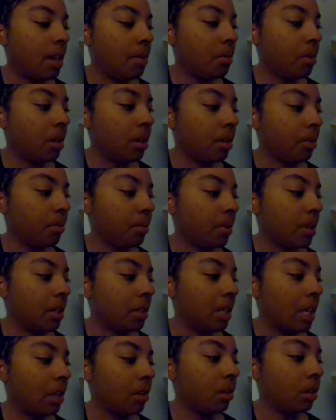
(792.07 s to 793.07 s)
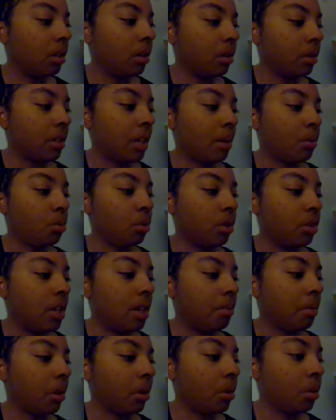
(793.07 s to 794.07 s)
Even if it takes a long time to
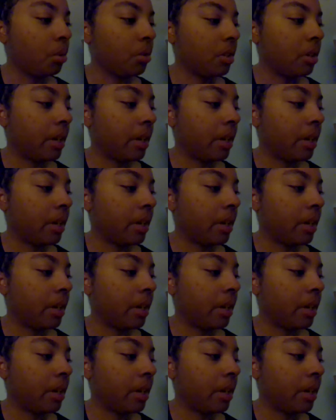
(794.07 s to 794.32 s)
achieve their goals,